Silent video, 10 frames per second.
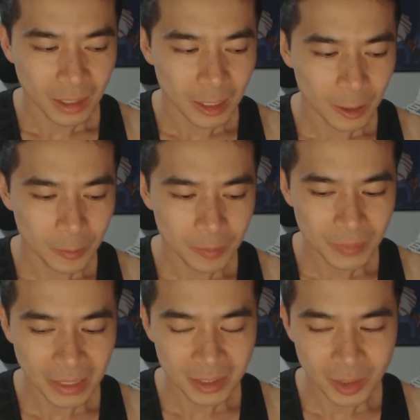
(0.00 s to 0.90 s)

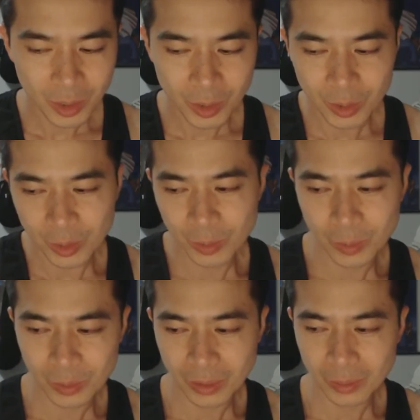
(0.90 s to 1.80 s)
And so
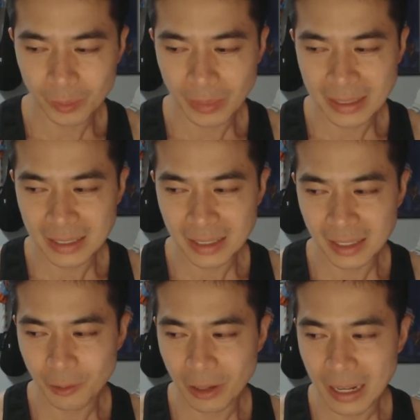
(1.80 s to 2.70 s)

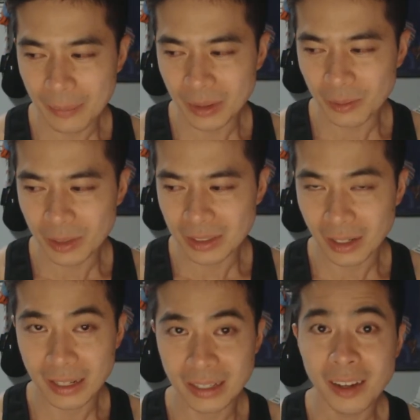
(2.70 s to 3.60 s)
basically what happened was
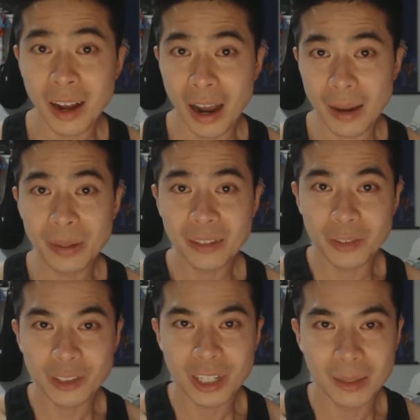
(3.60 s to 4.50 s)
I've been a
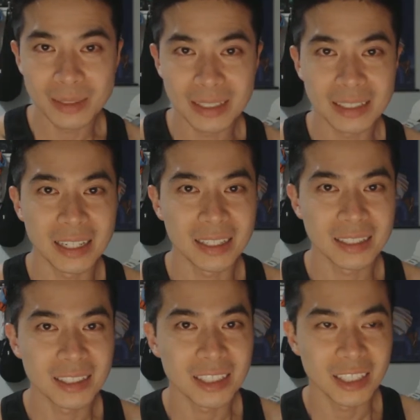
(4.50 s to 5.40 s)
few times to the
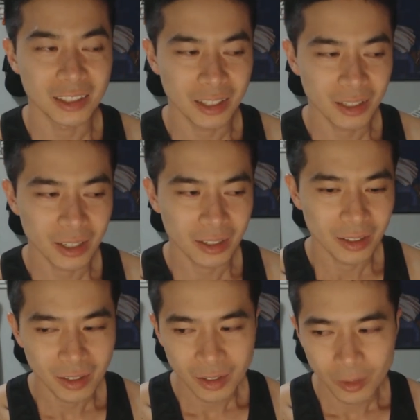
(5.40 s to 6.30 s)
tennis this year, and I
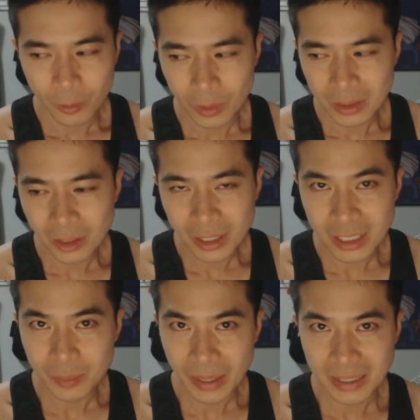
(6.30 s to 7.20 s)
was not
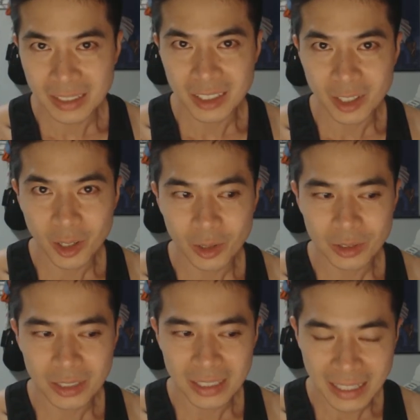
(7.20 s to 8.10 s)
expecting to
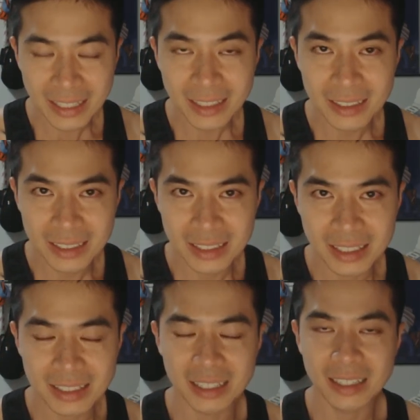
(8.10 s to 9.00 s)
go today. This is
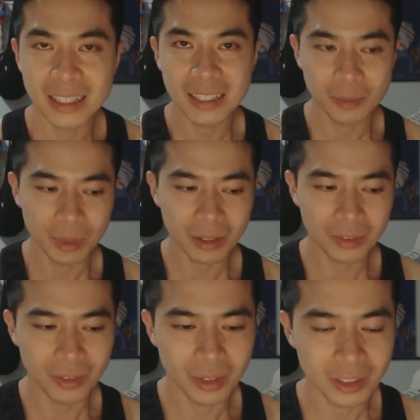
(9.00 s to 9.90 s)
the Sunday in the middle
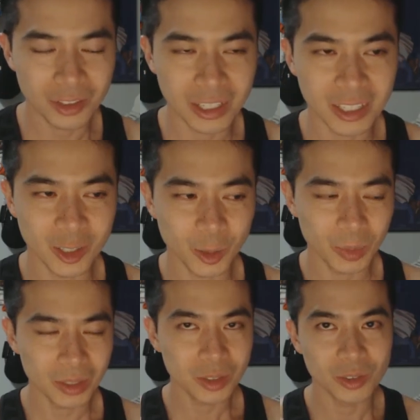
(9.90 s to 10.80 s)
of the Australian
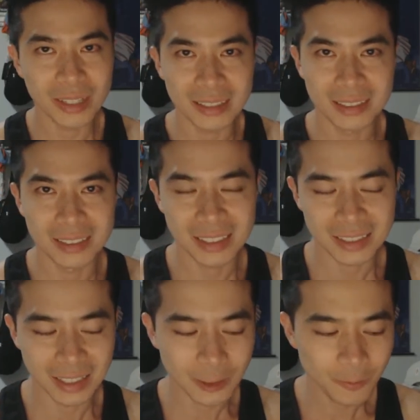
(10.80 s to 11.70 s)
Open
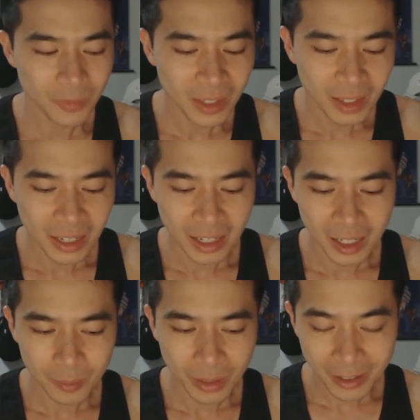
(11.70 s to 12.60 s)
2016.
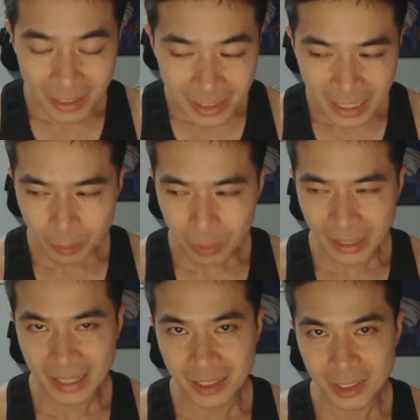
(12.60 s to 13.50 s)
I actually had
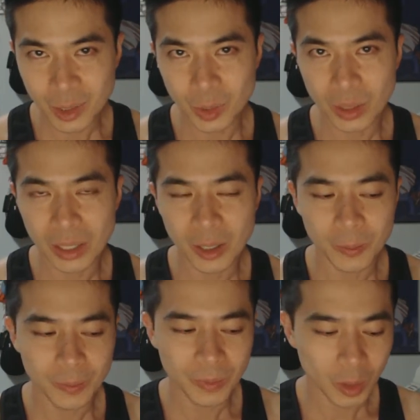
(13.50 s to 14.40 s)
planned
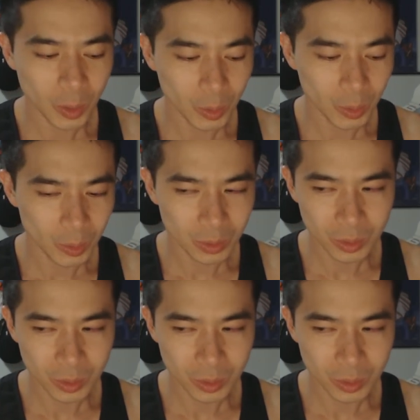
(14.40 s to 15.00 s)
to go